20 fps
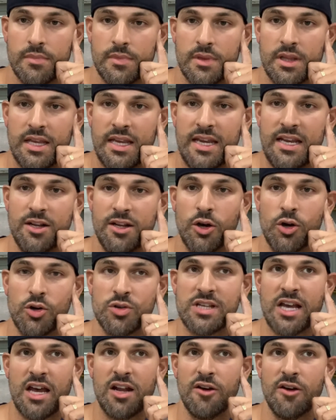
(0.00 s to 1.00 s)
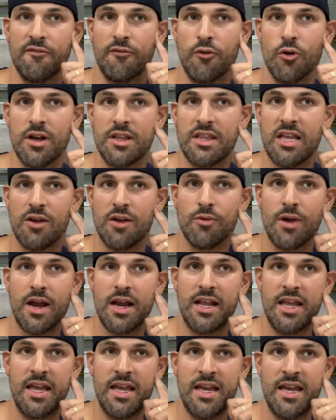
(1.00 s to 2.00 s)
He knows how to avoid that right
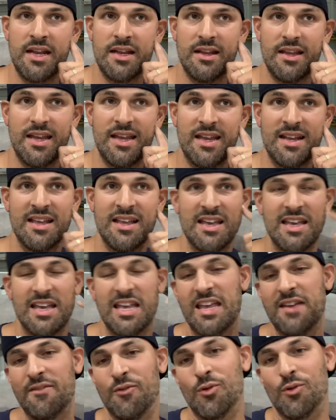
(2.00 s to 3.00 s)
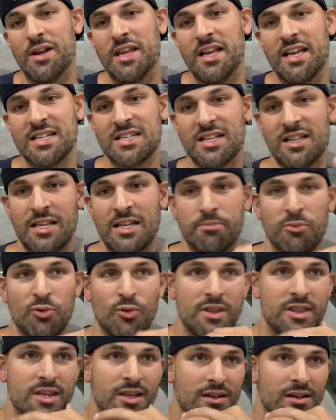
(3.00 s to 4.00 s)
hand, and even when he gets clipped
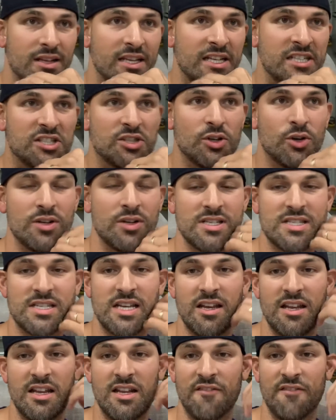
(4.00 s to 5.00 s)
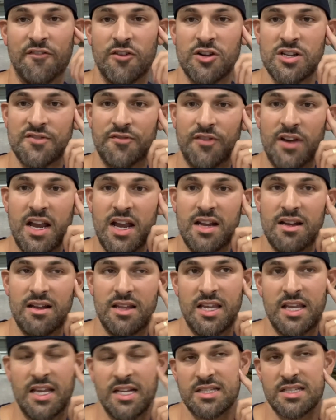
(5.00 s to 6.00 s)
with it, he showed in the first fight, he
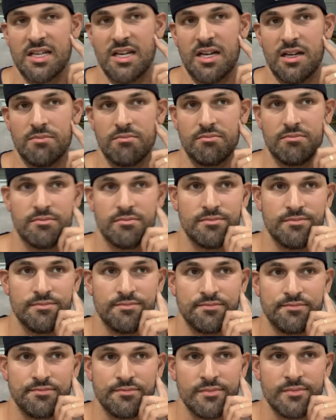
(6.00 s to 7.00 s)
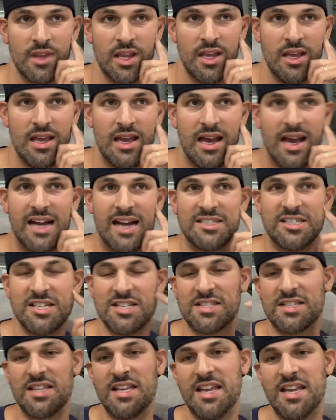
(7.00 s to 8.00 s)
gets up. I
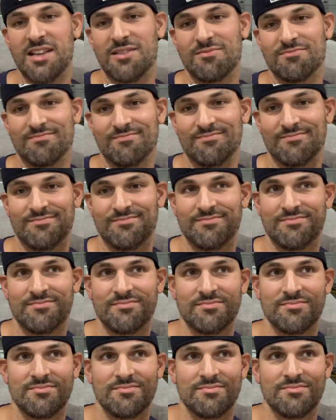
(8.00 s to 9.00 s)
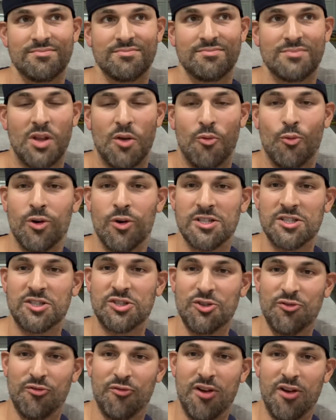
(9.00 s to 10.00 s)
just think once
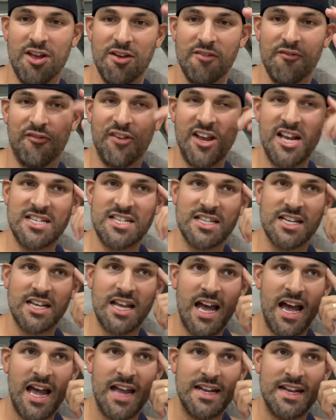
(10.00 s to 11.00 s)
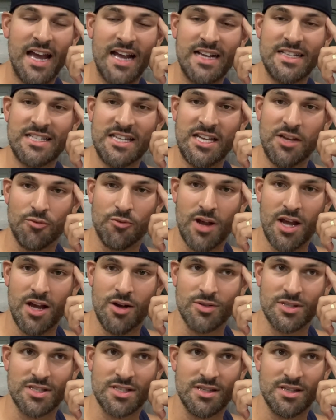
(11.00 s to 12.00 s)
you face the guy 19
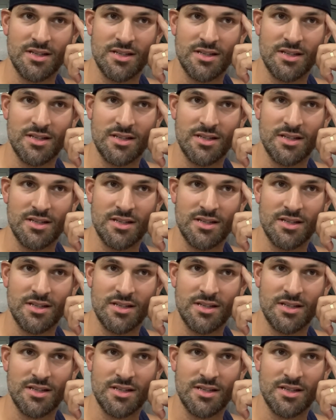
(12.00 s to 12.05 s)
rounds,